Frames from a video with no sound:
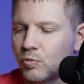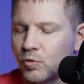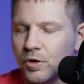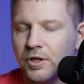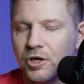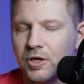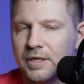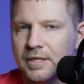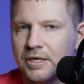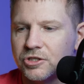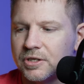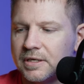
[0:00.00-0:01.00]
really good
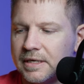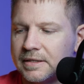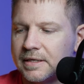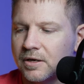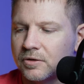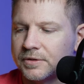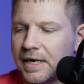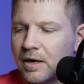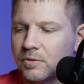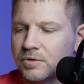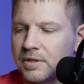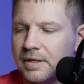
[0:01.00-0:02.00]
attention to detail
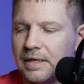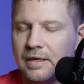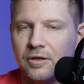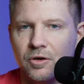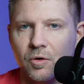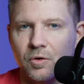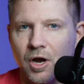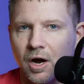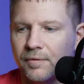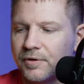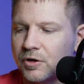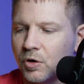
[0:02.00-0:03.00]
down to the, you know,
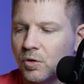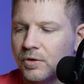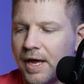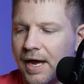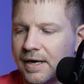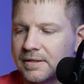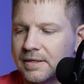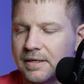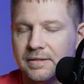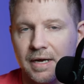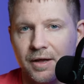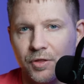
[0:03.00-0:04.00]
coffee gold
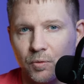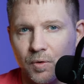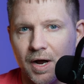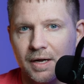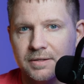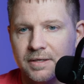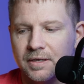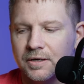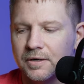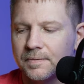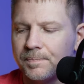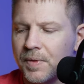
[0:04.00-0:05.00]
accents on the rods
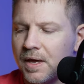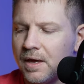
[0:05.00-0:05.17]
here.